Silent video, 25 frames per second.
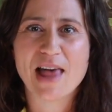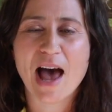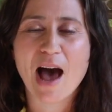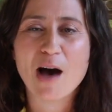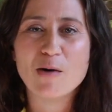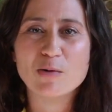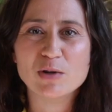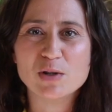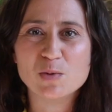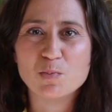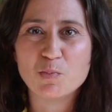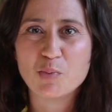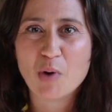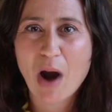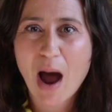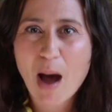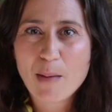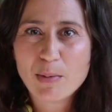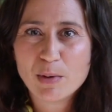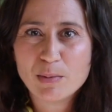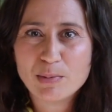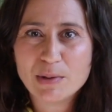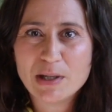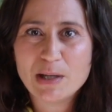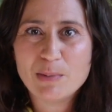That was
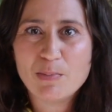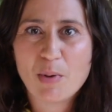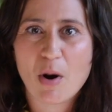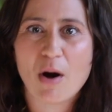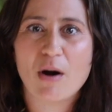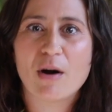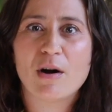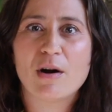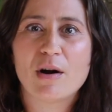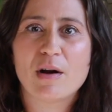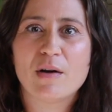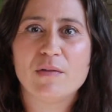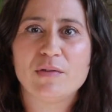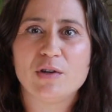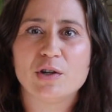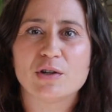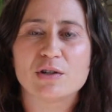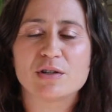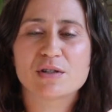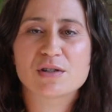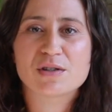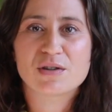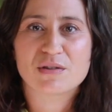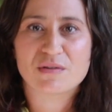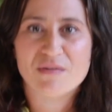probably part of
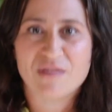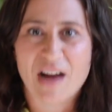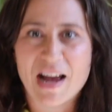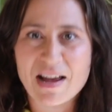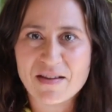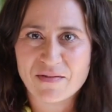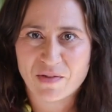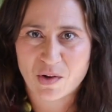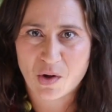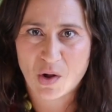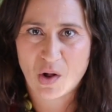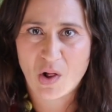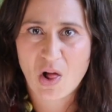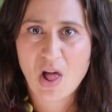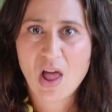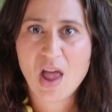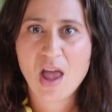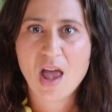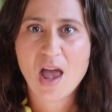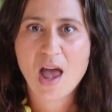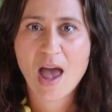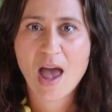your survival.